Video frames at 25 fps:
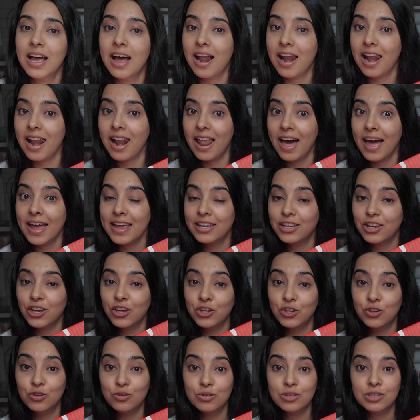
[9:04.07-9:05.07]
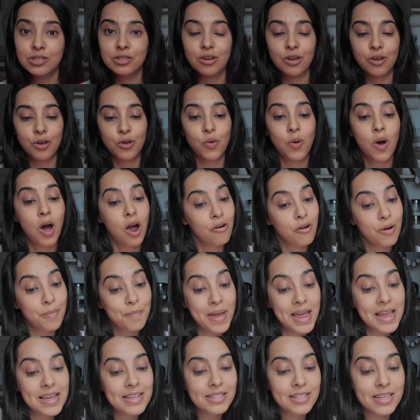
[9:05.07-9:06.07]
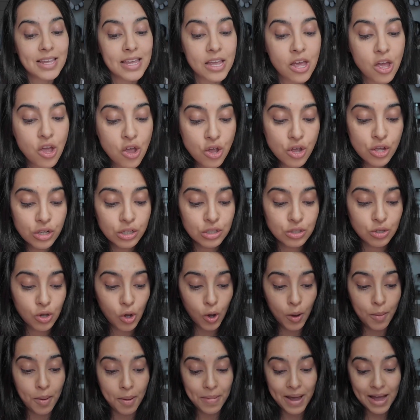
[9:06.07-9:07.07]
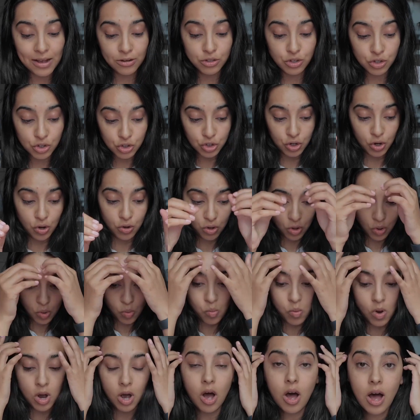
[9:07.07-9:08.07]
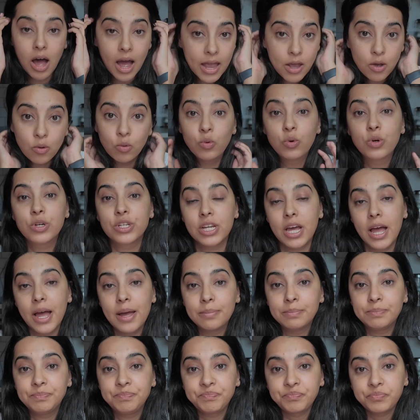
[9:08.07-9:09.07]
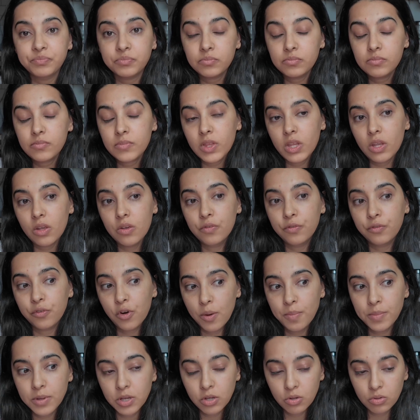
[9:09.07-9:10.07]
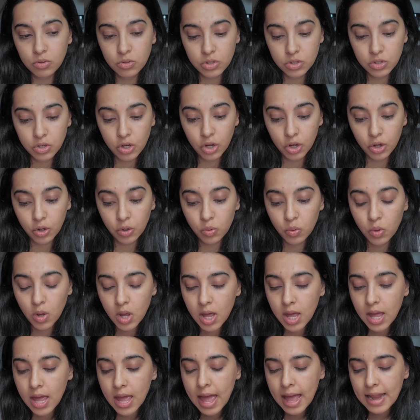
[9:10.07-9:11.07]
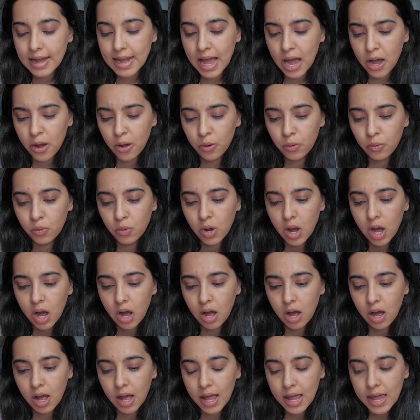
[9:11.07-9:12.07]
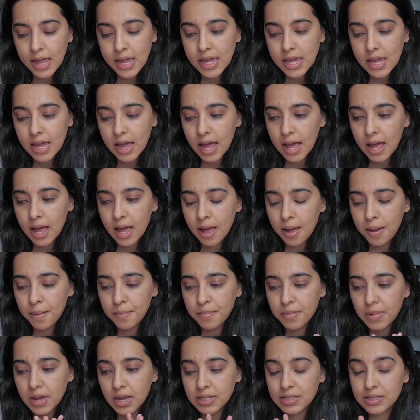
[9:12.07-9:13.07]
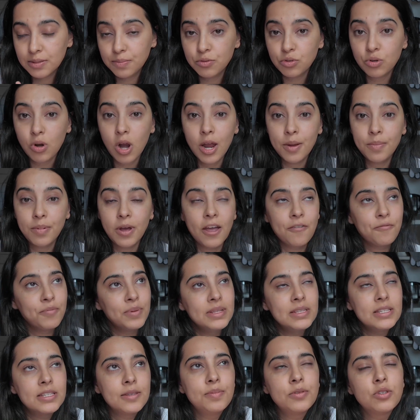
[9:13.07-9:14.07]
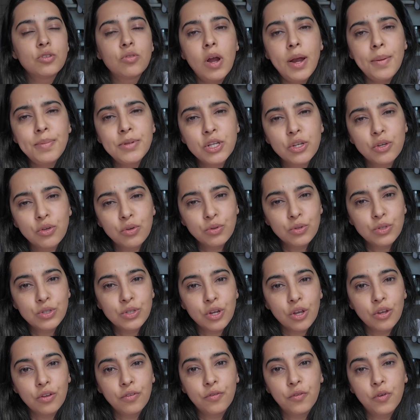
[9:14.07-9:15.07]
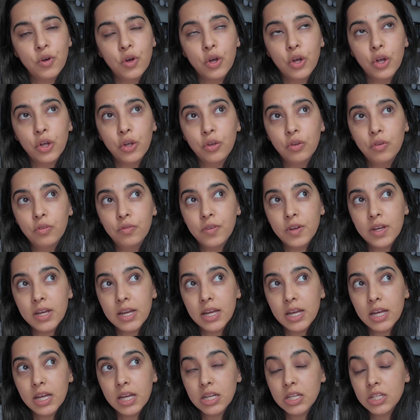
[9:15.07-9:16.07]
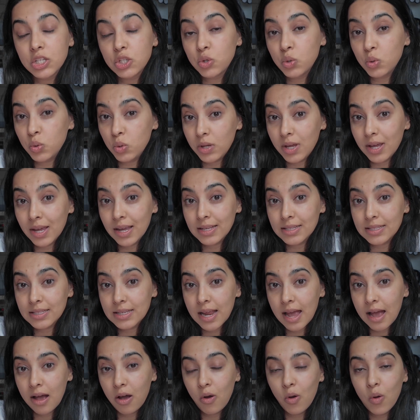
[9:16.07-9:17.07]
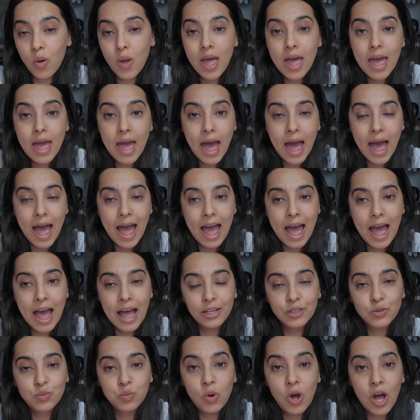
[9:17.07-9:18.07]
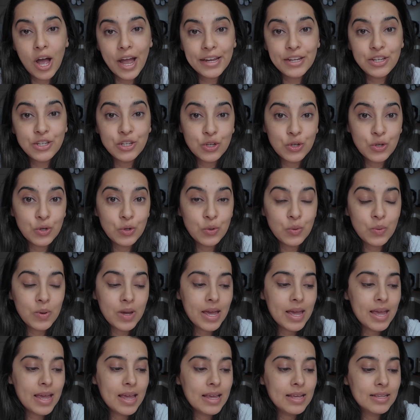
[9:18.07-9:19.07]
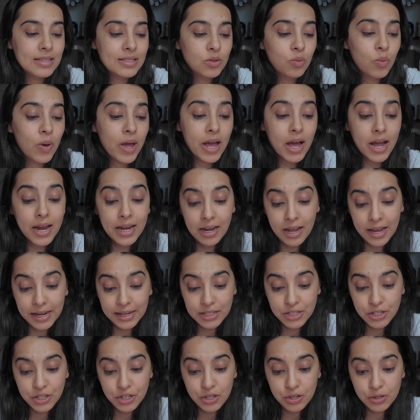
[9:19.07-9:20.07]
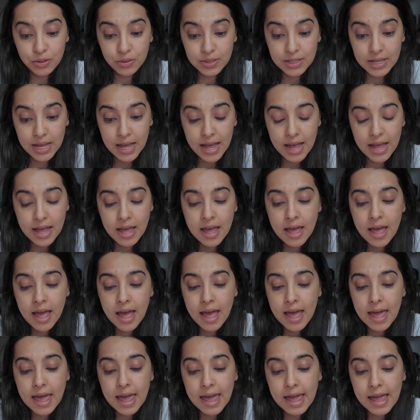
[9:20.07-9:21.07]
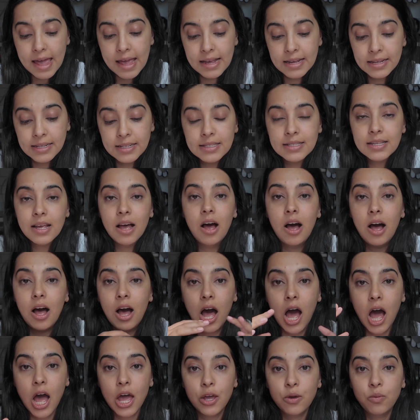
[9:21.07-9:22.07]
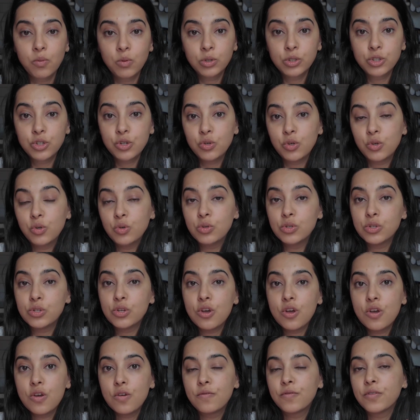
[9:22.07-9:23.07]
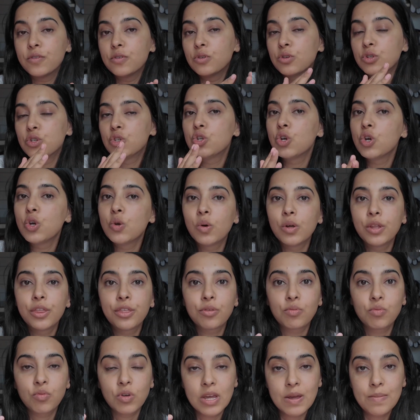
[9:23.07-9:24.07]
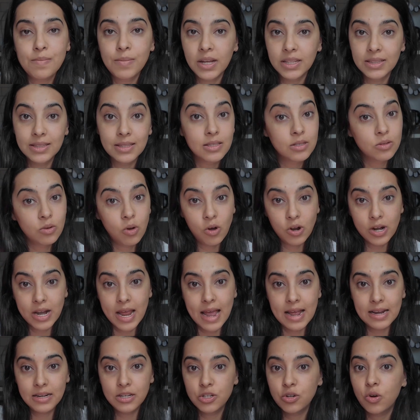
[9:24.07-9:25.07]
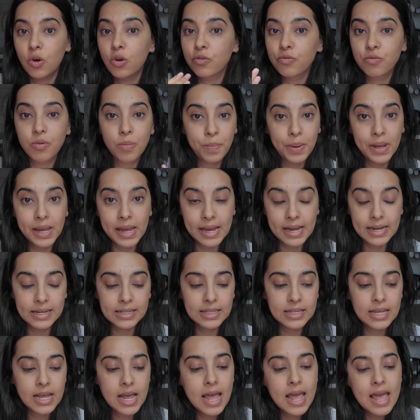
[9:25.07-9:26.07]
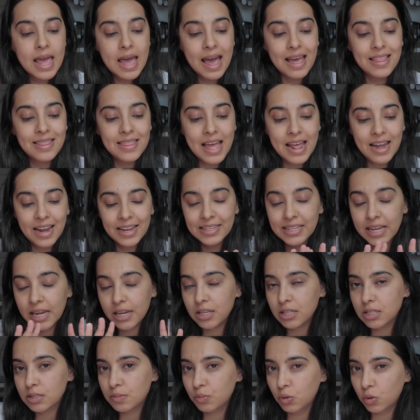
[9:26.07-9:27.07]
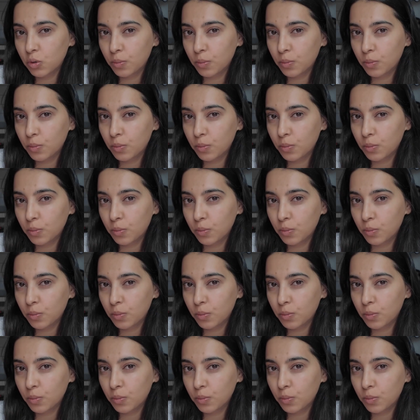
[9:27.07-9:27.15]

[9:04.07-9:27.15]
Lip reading: like Gousto are amazing. So I'm about to show you what I order from Gousto. Now, I am a subscriber. I've been subscribed to Gousto for over 2 years now, and what I do is, the way I like to use it is, I will do Gousto for 2 or 3 months on end, on repeat, and then I take a small